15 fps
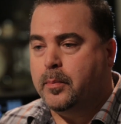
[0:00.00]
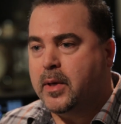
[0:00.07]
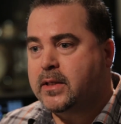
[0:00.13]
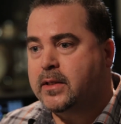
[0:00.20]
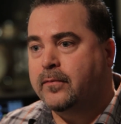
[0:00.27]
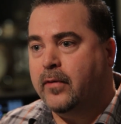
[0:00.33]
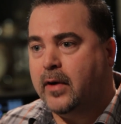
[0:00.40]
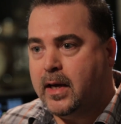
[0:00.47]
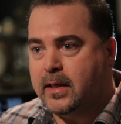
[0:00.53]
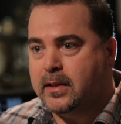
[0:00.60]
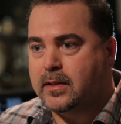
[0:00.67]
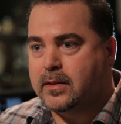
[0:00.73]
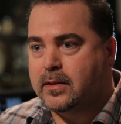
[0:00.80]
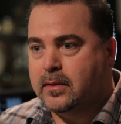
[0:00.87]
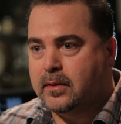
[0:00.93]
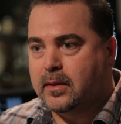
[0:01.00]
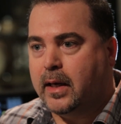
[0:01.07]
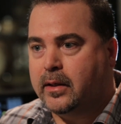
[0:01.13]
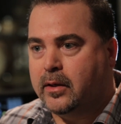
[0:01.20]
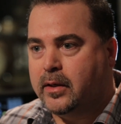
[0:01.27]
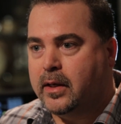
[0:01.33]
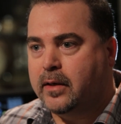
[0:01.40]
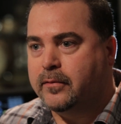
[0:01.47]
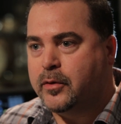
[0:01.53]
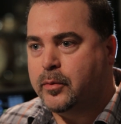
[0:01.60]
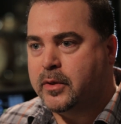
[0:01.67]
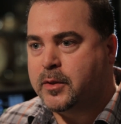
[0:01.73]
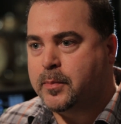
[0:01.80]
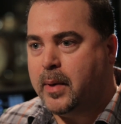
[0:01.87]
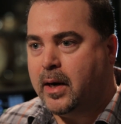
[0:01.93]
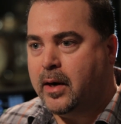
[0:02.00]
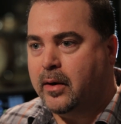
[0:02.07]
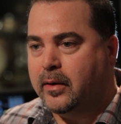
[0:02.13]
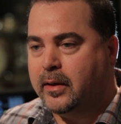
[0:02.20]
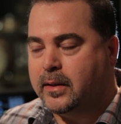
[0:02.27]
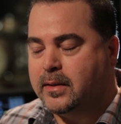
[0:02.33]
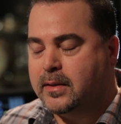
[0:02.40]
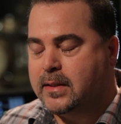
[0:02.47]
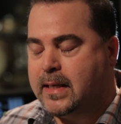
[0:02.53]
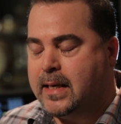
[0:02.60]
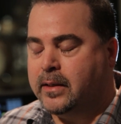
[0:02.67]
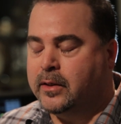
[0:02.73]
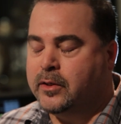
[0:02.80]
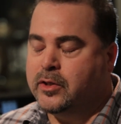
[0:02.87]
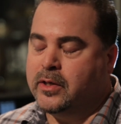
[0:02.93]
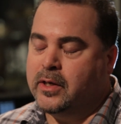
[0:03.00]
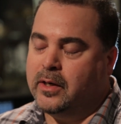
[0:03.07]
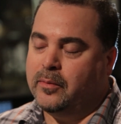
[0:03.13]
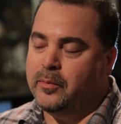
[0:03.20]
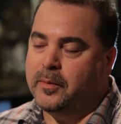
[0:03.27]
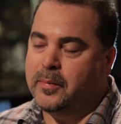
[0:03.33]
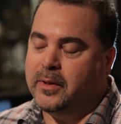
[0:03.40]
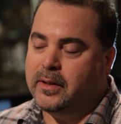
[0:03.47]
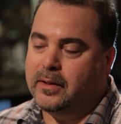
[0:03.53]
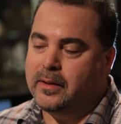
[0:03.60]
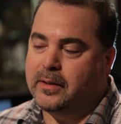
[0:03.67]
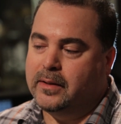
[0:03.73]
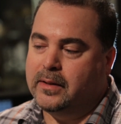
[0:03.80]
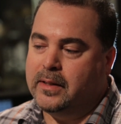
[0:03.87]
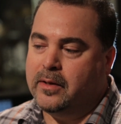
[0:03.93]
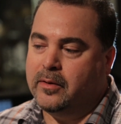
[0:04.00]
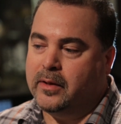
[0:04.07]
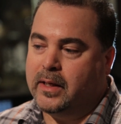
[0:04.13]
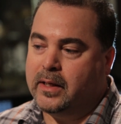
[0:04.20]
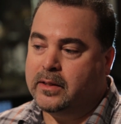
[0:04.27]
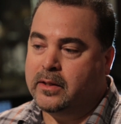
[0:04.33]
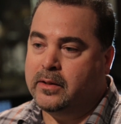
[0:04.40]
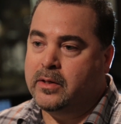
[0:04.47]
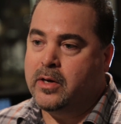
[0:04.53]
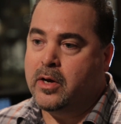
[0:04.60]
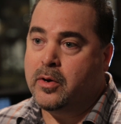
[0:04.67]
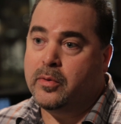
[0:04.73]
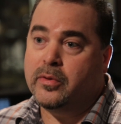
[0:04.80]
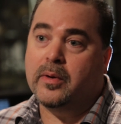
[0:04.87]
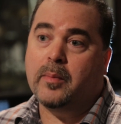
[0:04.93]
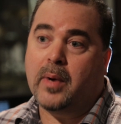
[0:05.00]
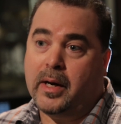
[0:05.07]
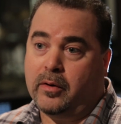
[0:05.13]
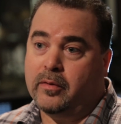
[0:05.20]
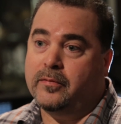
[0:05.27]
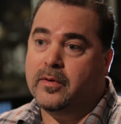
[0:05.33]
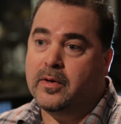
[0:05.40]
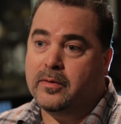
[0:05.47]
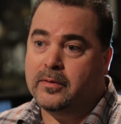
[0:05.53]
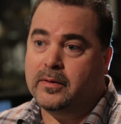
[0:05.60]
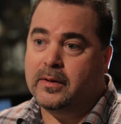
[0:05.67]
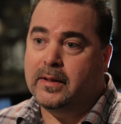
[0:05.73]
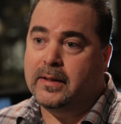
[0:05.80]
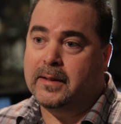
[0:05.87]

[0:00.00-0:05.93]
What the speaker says: The best advice I could give to an aspiring sound engineer would be to get to know their microphone.